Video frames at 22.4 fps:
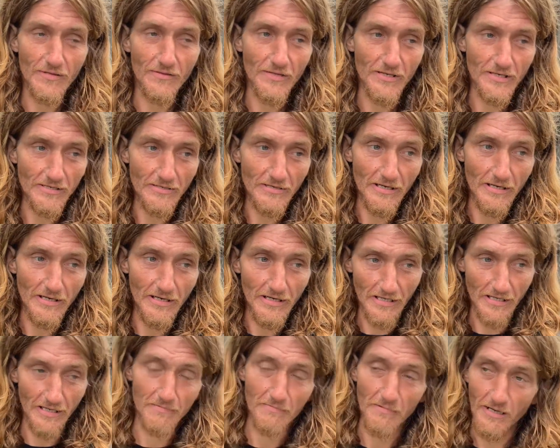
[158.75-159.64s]
like I
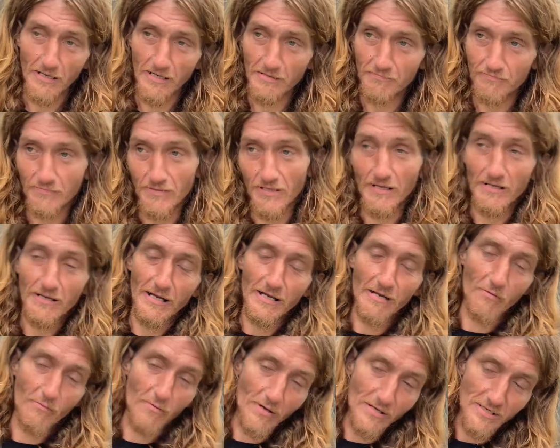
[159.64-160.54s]

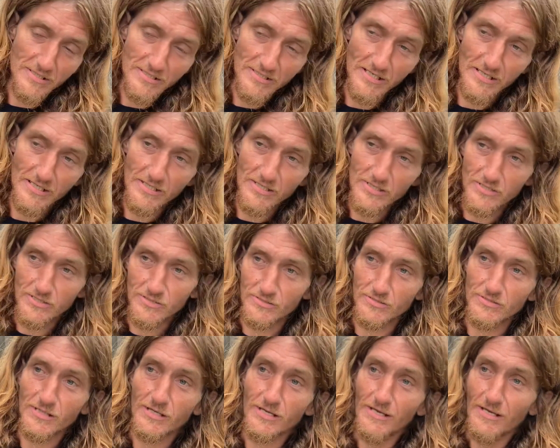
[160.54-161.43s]
don't want to say this
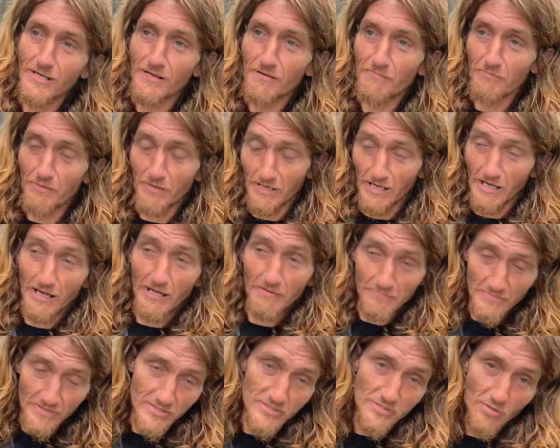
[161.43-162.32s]
but I
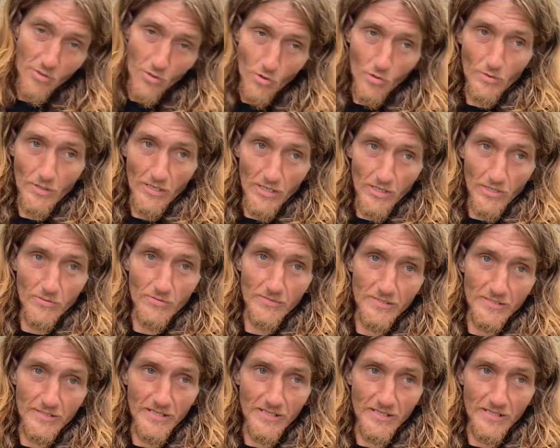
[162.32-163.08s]
miss old heroin.